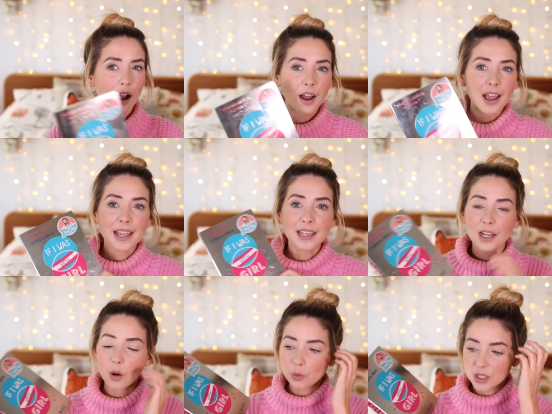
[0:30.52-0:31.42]

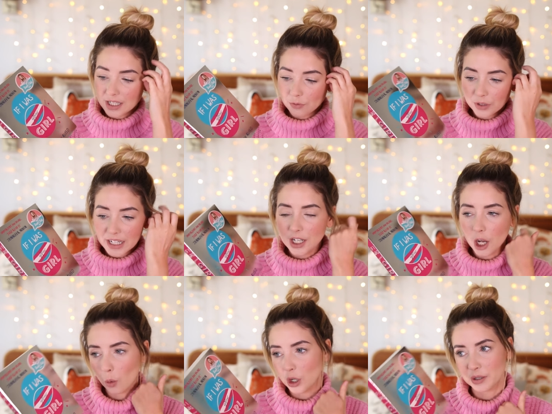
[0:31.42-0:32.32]
I didn't really
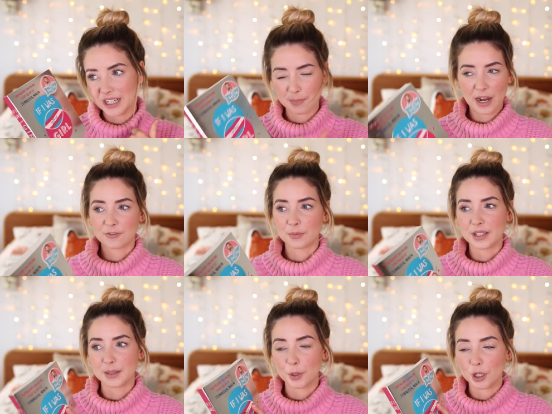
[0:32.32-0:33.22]
know what to expect from
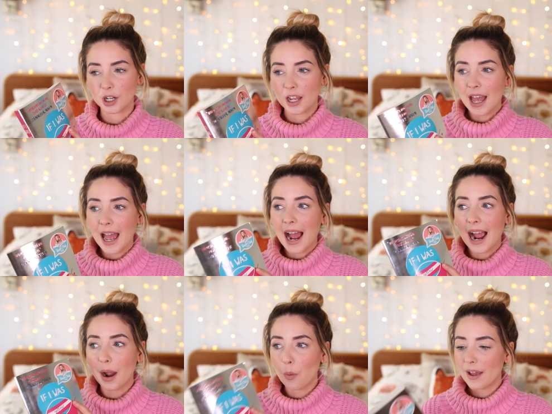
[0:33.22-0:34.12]
this book.
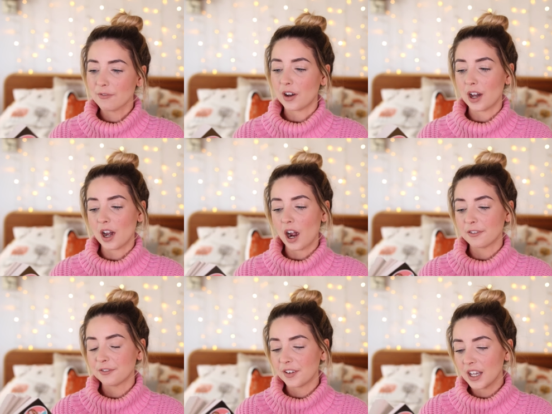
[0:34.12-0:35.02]
However,
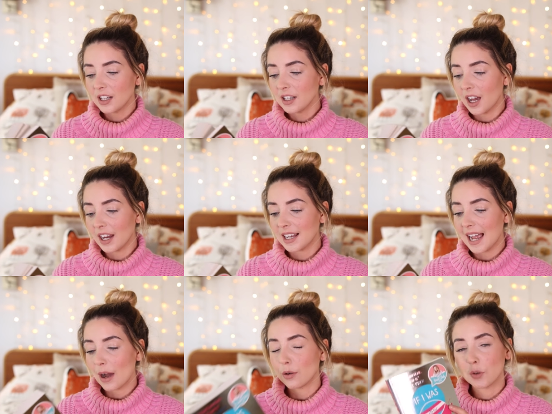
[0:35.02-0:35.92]
I feel like
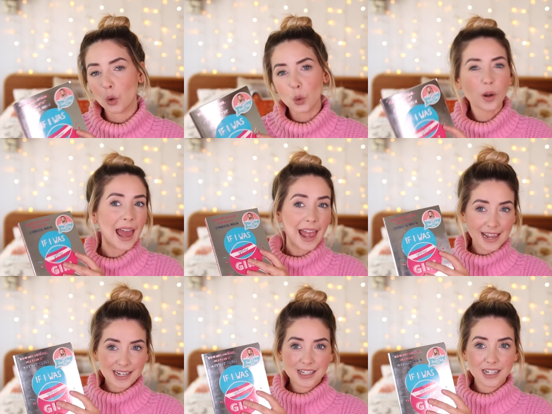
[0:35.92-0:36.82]
out of all
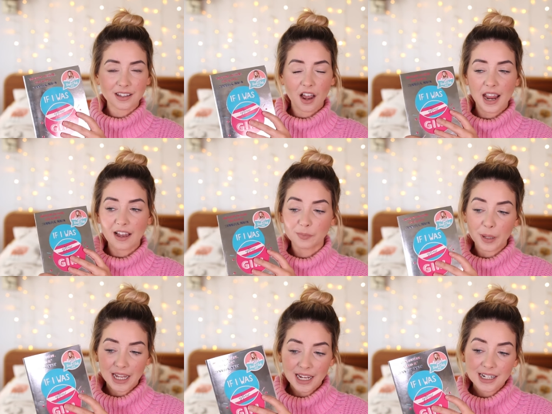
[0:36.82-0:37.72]
eight that I have
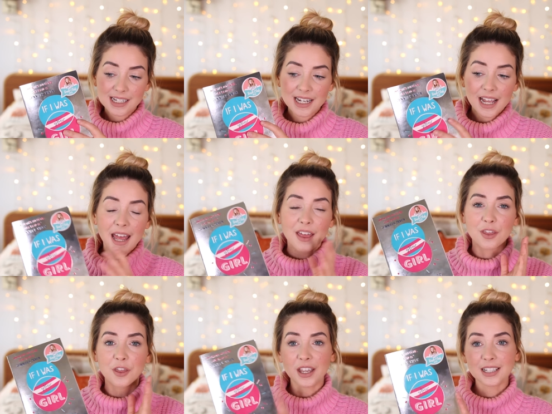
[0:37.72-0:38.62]
picked,
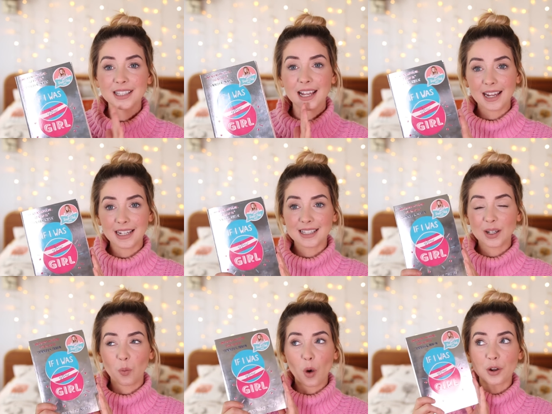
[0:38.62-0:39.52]
this
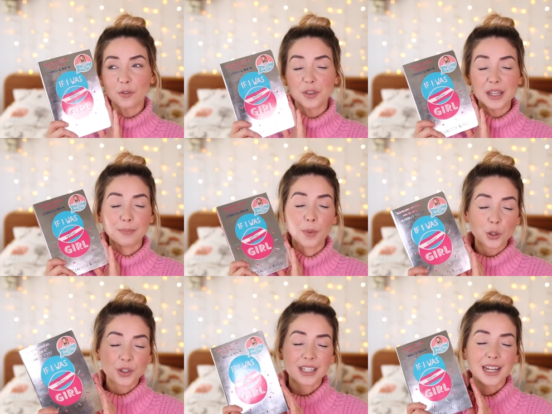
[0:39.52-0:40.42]
is one of the
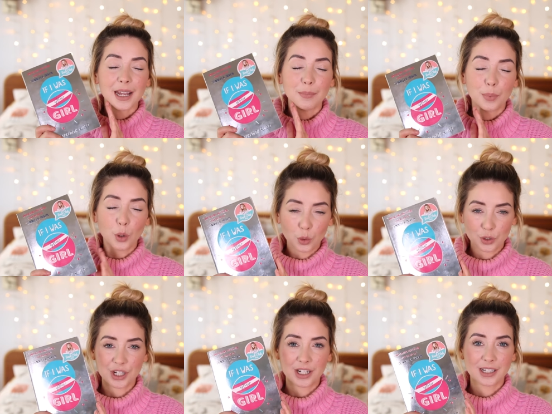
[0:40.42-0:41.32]
most
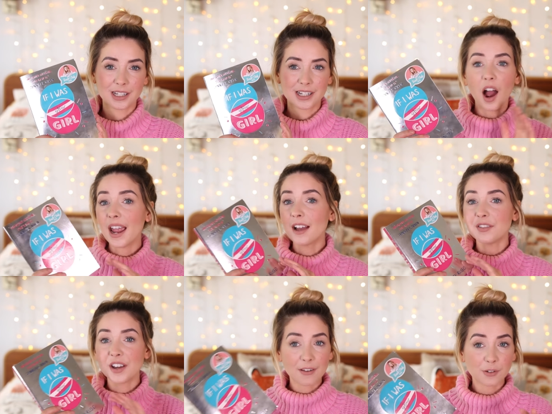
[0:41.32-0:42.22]
important. I
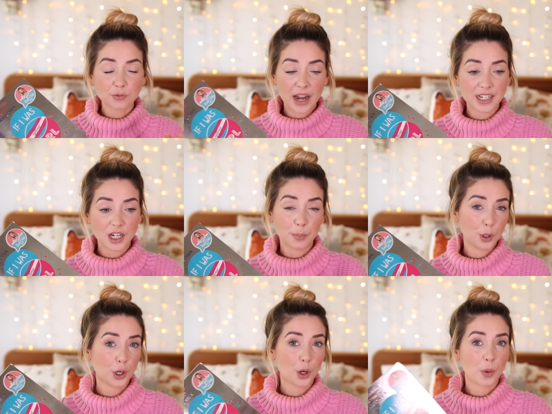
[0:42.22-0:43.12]
have never read a
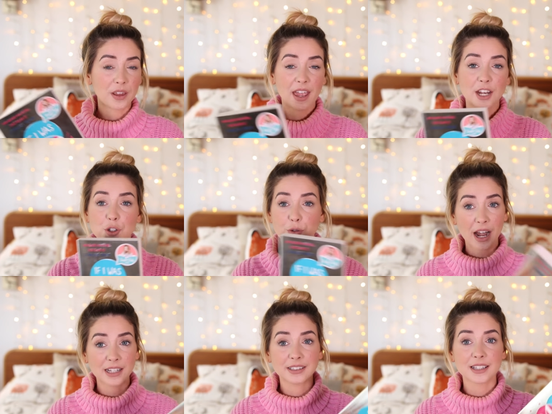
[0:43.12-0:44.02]
book with a
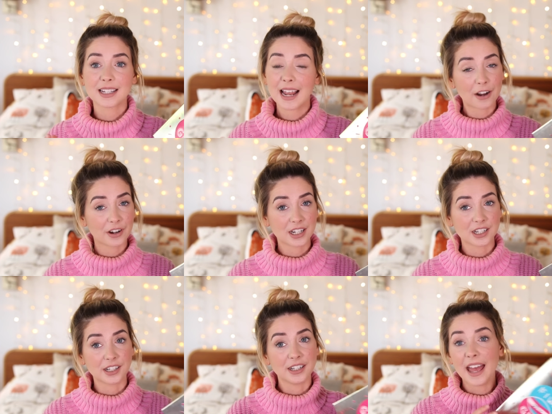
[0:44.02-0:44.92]
trans
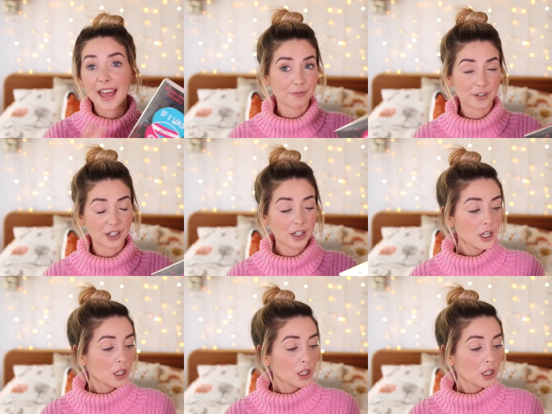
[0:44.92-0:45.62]
character ever.